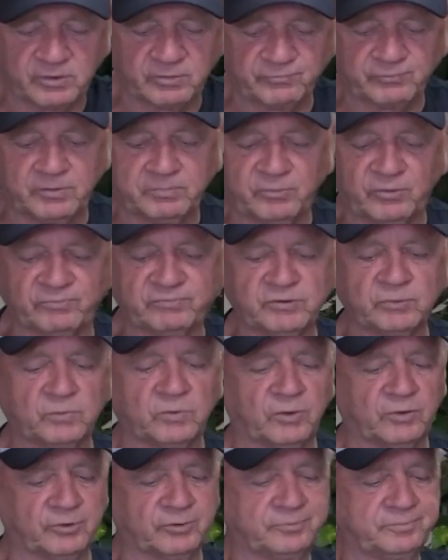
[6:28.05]
remove the
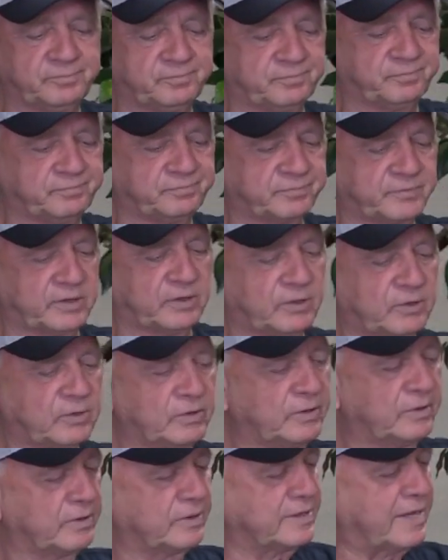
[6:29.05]
worm.
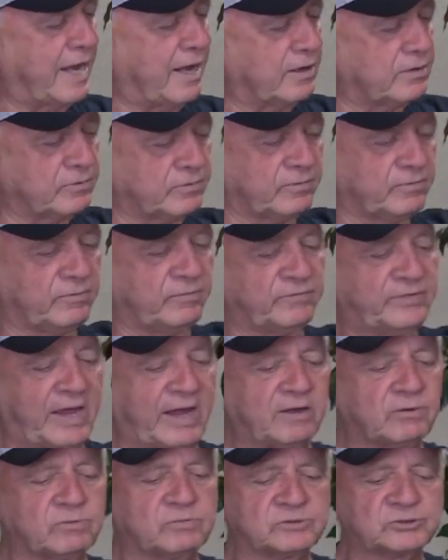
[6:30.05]
Now,
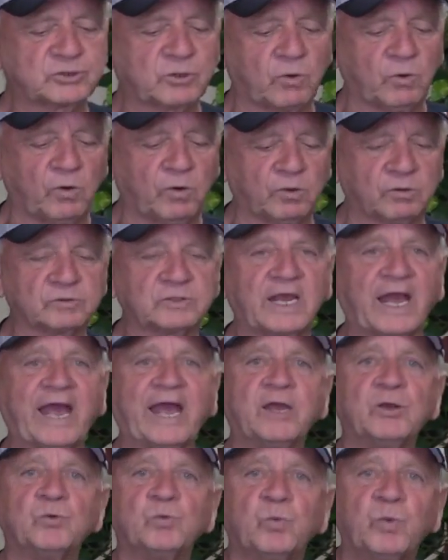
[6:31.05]
that was called
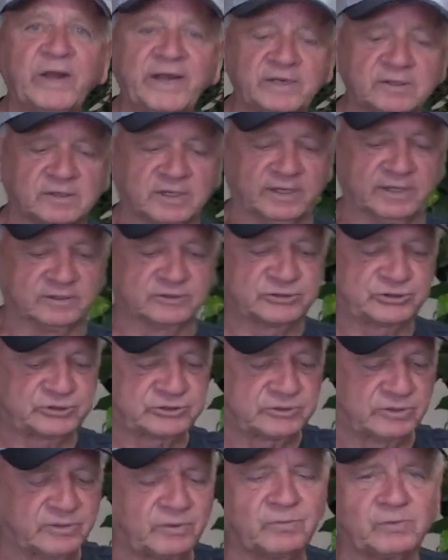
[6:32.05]
a
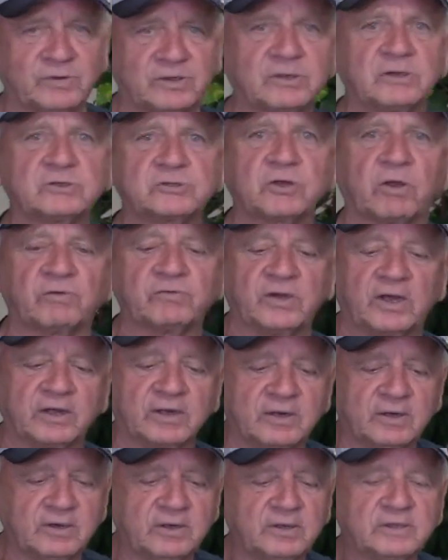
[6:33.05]
weedless. Let's go there.